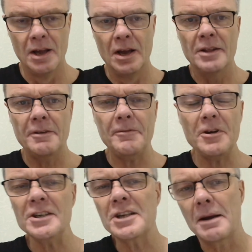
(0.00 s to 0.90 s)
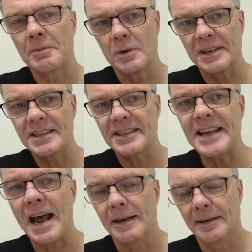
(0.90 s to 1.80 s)
The first type I want is
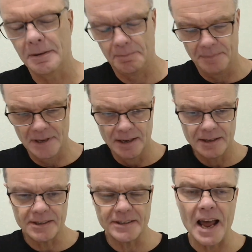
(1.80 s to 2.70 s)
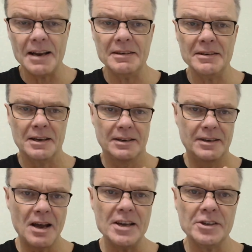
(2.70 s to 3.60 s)
sand. Sand,
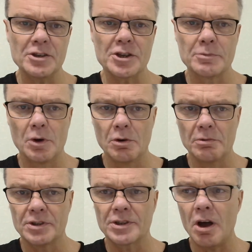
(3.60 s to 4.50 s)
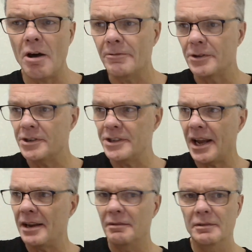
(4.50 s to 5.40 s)
nice and smooth, soft. You see
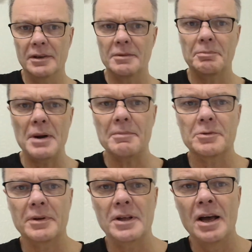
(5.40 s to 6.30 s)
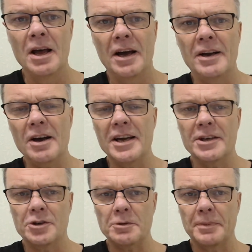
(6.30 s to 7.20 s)
it perhaps with a night.
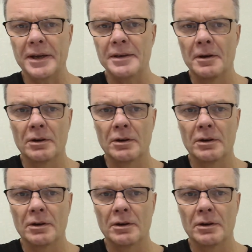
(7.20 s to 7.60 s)
It's just been